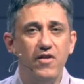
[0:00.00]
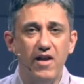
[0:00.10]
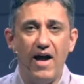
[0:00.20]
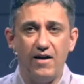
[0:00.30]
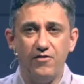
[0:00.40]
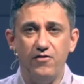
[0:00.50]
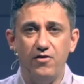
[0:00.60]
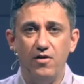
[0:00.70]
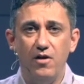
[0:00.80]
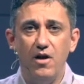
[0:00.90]
the
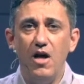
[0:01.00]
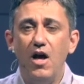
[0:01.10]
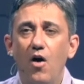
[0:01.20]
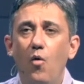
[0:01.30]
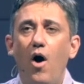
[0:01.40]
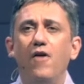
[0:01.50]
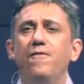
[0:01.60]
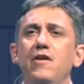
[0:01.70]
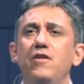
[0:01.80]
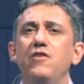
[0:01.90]
next. Our
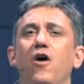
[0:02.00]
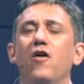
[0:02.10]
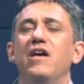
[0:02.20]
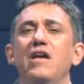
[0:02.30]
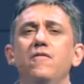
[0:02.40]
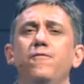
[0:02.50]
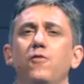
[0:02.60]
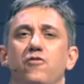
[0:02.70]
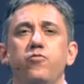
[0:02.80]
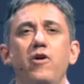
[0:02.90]
feelings are
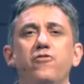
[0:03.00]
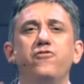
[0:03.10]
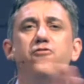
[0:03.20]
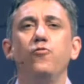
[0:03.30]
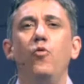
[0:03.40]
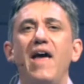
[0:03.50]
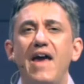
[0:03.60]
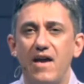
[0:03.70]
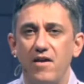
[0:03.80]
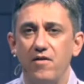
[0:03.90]
influenced. We are
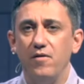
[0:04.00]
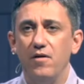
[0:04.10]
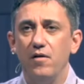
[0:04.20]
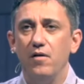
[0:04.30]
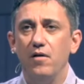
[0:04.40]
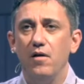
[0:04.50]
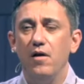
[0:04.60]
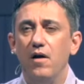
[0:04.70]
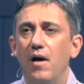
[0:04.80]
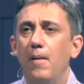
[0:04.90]
swayed
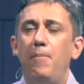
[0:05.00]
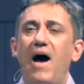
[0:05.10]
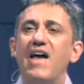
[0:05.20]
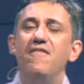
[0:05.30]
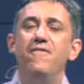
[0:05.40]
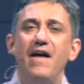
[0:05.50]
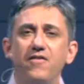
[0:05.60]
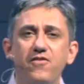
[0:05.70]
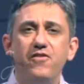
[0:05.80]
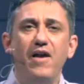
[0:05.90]
by
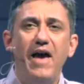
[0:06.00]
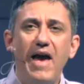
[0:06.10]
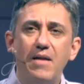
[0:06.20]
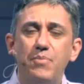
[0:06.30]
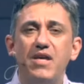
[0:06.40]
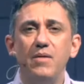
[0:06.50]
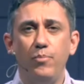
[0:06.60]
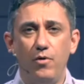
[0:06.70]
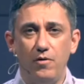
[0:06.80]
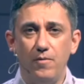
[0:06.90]
events and
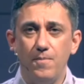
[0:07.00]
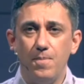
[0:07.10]
people.